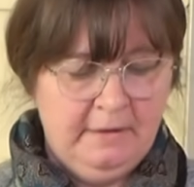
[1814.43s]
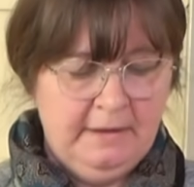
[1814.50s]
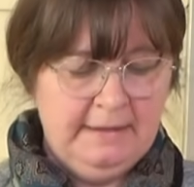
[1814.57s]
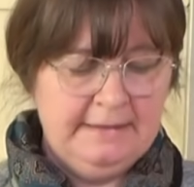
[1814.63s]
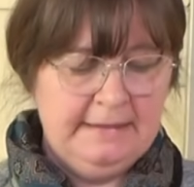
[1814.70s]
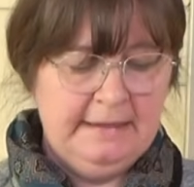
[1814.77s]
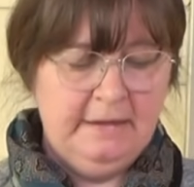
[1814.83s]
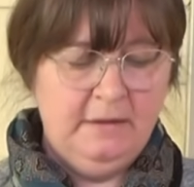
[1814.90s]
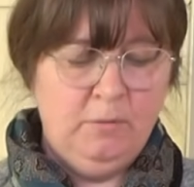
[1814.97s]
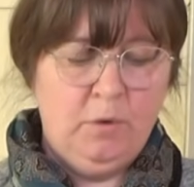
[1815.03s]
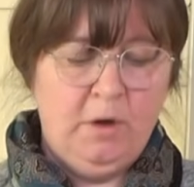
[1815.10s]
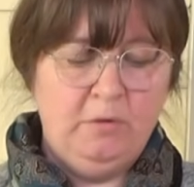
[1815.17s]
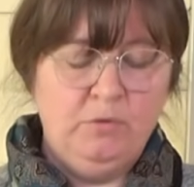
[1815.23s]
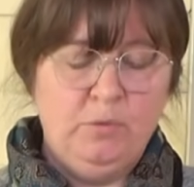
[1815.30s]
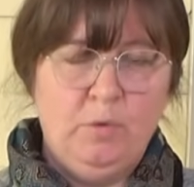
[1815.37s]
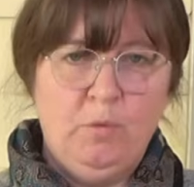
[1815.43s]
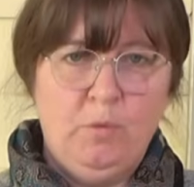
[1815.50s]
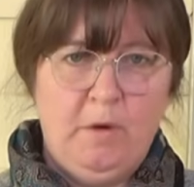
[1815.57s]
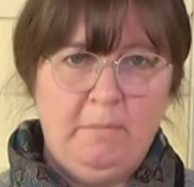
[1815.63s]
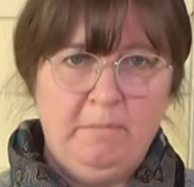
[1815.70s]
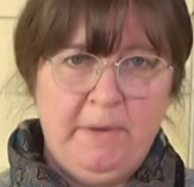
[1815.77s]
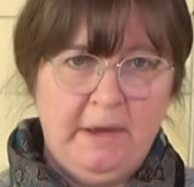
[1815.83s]
These are little World War
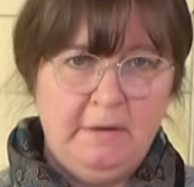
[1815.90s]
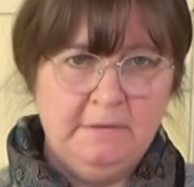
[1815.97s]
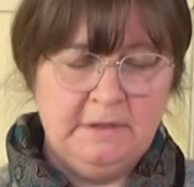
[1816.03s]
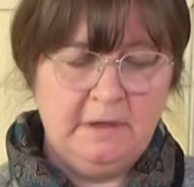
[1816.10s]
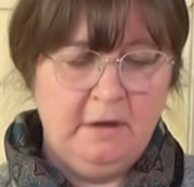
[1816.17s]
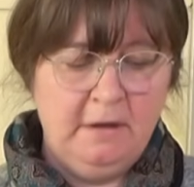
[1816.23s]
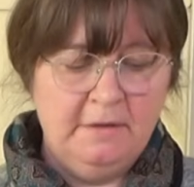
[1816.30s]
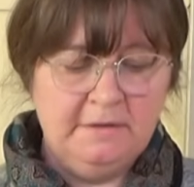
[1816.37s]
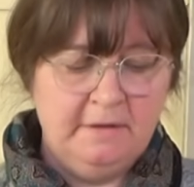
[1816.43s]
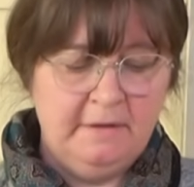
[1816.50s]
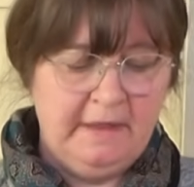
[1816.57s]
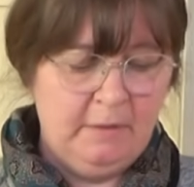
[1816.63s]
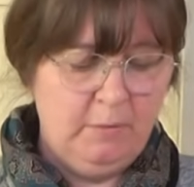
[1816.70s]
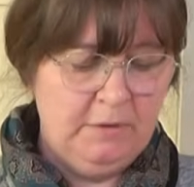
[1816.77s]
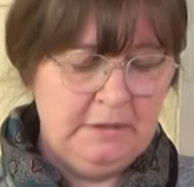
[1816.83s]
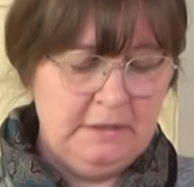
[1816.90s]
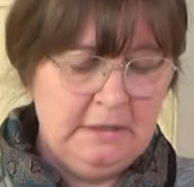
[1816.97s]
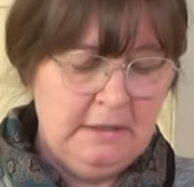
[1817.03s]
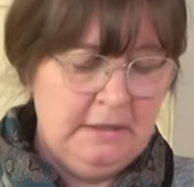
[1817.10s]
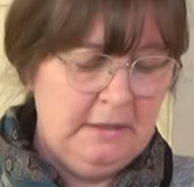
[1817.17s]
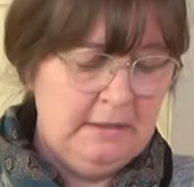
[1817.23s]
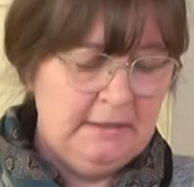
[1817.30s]
I postcards that they would
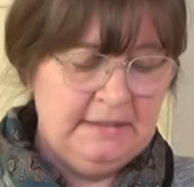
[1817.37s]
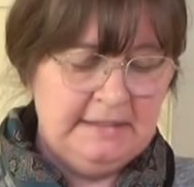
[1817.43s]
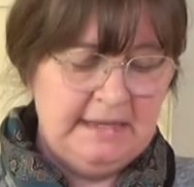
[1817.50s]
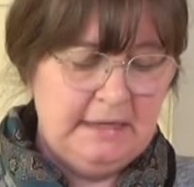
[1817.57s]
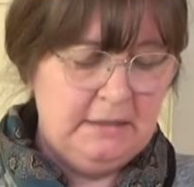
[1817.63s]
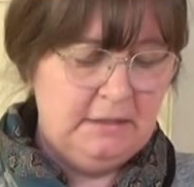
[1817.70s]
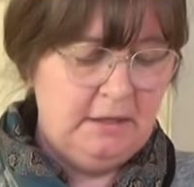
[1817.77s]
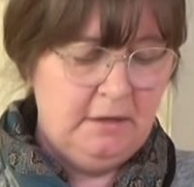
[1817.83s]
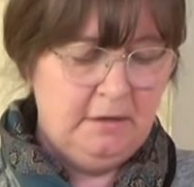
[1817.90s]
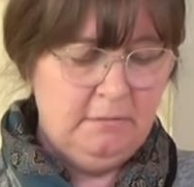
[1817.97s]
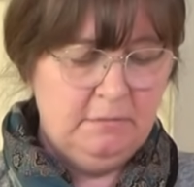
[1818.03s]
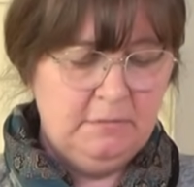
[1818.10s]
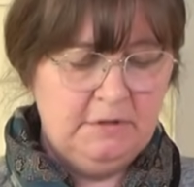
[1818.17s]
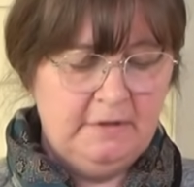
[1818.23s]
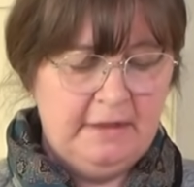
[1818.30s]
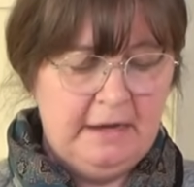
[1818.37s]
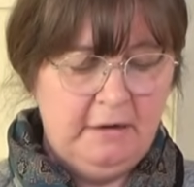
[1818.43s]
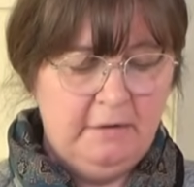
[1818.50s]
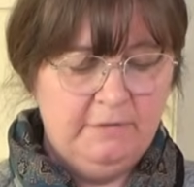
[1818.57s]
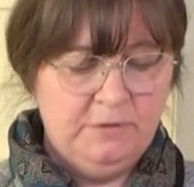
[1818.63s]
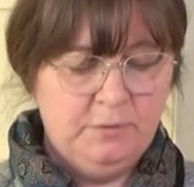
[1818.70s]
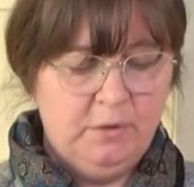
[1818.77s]
send home to their
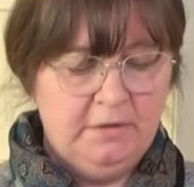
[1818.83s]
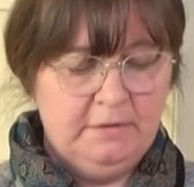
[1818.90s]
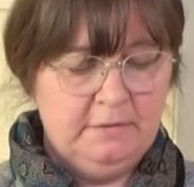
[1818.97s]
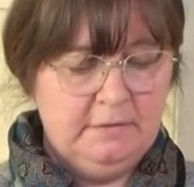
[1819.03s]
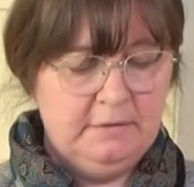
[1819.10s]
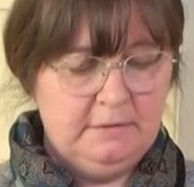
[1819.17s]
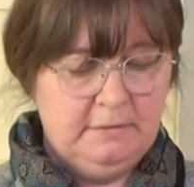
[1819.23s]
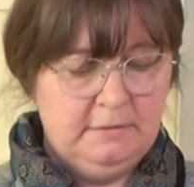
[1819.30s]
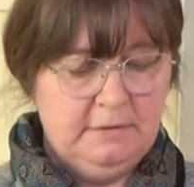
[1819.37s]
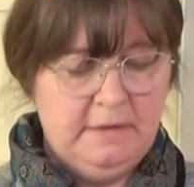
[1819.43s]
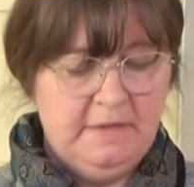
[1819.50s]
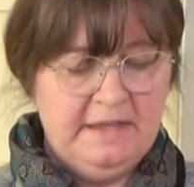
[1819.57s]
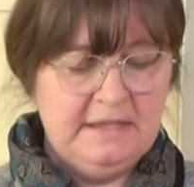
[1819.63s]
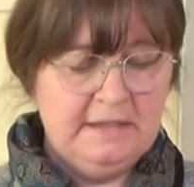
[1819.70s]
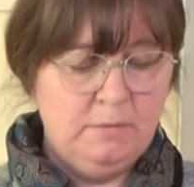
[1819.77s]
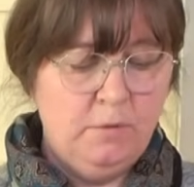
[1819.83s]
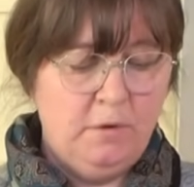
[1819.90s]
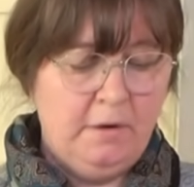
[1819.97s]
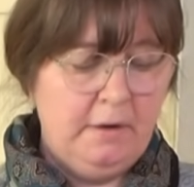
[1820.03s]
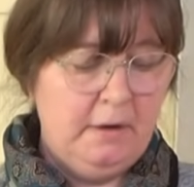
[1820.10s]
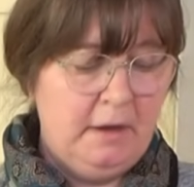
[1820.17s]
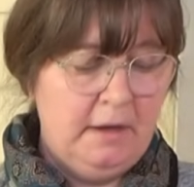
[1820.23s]
loved ones. And this
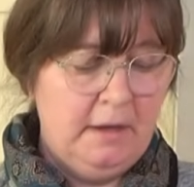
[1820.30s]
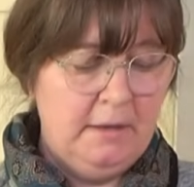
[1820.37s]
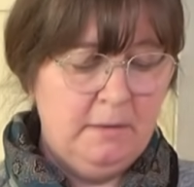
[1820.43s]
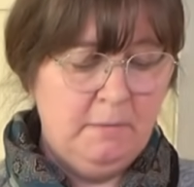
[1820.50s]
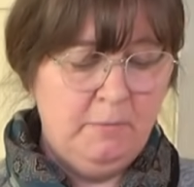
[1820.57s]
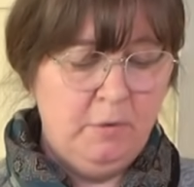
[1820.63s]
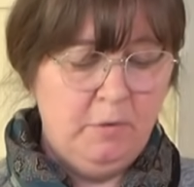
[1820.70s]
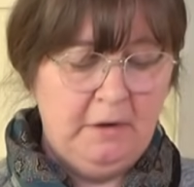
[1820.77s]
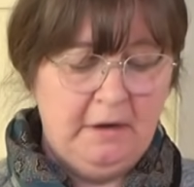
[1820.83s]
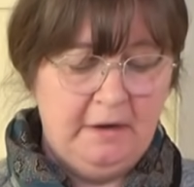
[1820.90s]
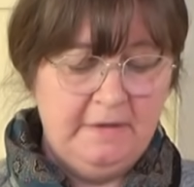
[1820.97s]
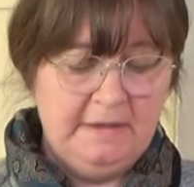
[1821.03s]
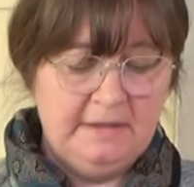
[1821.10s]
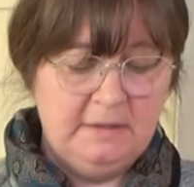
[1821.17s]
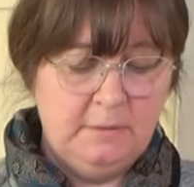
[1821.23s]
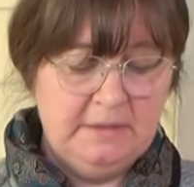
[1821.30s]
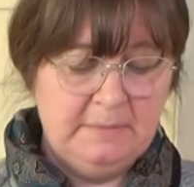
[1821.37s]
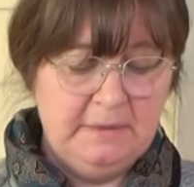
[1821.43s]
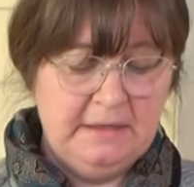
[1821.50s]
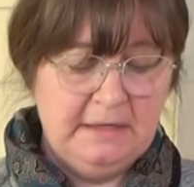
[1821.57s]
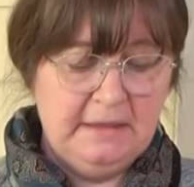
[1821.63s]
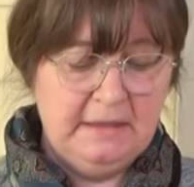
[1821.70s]
one I bought like this, so it's
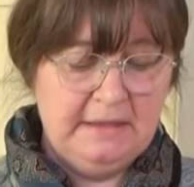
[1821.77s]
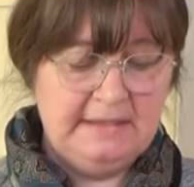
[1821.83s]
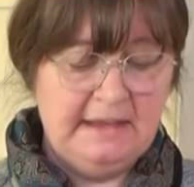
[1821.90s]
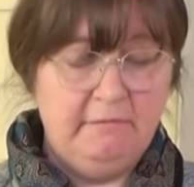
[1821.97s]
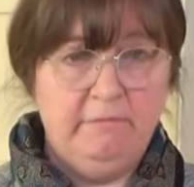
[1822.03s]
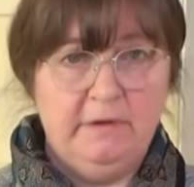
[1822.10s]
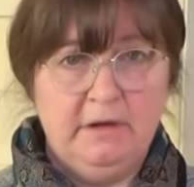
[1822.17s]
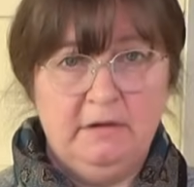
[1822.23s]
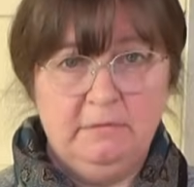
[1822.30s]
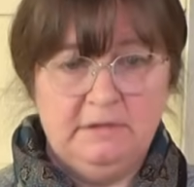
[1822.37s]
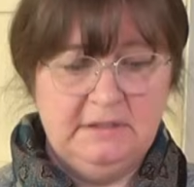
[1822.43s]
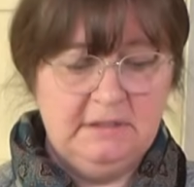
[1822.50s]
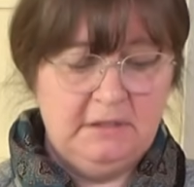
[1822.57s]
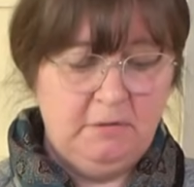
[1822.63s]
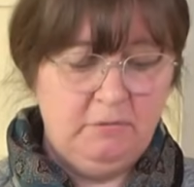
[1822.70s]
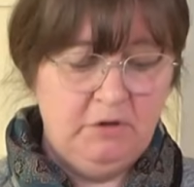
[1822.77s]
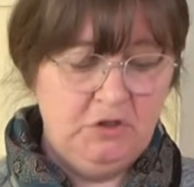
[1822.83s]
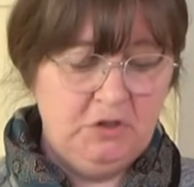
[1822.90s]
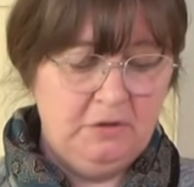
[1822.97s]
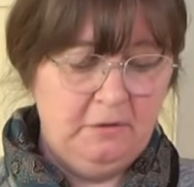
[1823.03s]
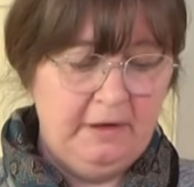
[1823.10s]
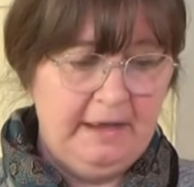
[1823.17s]
been in this envelope. This is the
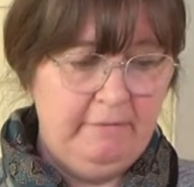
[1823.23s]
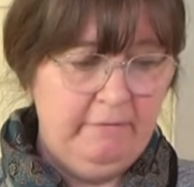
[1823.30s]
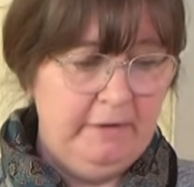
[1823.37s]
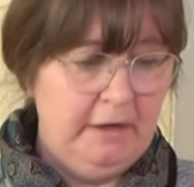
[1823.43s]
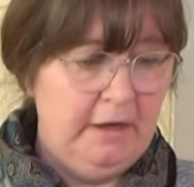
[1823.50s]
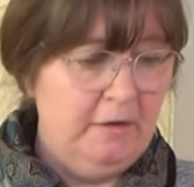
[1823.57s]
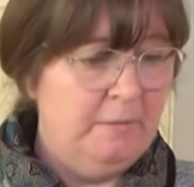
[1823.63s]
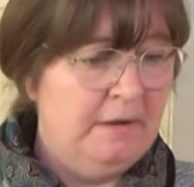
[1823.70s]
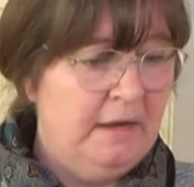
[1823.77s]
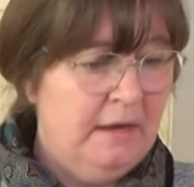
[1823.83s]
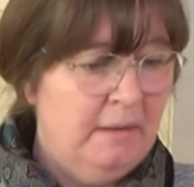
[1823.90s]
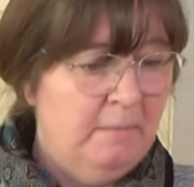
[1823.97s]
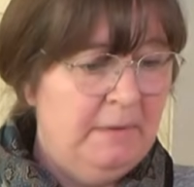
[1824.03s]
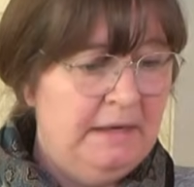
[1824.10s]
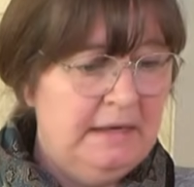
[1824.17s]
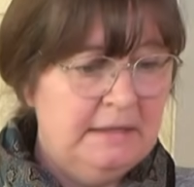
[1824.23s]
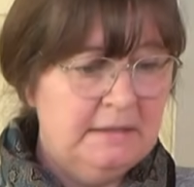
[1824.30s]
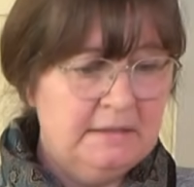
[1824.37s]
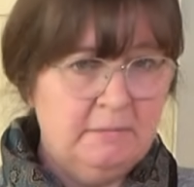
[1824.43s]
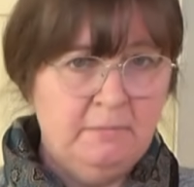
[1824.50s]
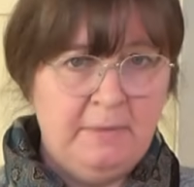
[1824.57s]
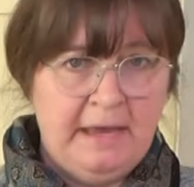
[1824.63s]
original envelope, been in
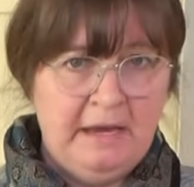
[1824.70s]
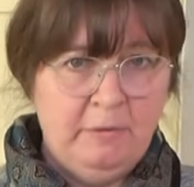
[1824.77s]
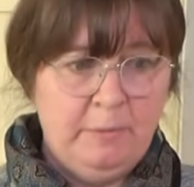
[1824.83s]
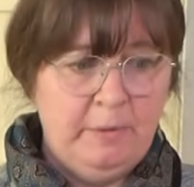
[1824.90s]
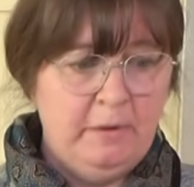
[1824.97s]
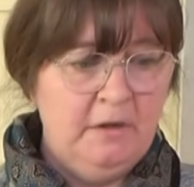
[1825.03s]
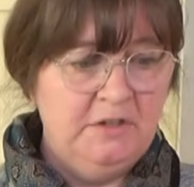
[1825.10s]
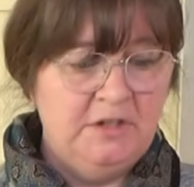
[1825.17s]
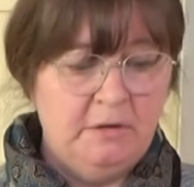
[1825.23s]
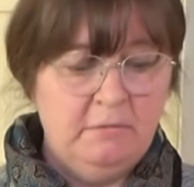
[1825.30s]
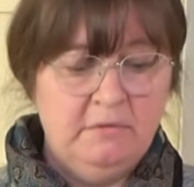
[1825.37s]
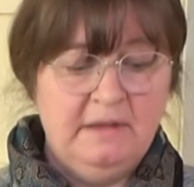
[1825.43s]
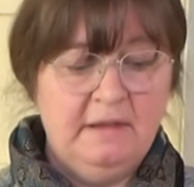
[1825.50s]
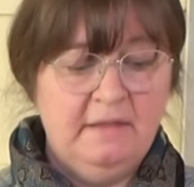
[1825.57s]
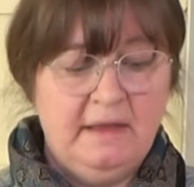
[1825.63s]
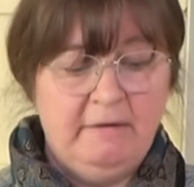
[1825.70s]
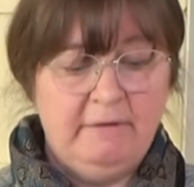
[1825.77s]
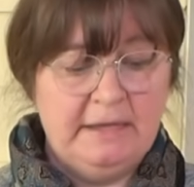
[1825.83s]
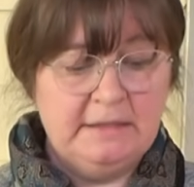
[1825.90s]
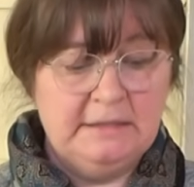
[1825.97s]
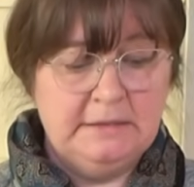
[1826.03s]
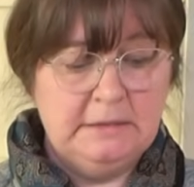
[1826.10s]
some paper. I don't think they're
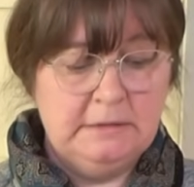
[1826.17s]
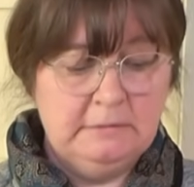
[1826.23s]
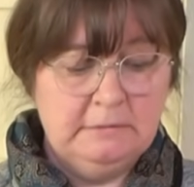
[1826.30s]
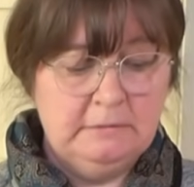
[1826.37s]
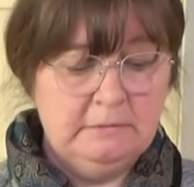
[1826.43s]
acid.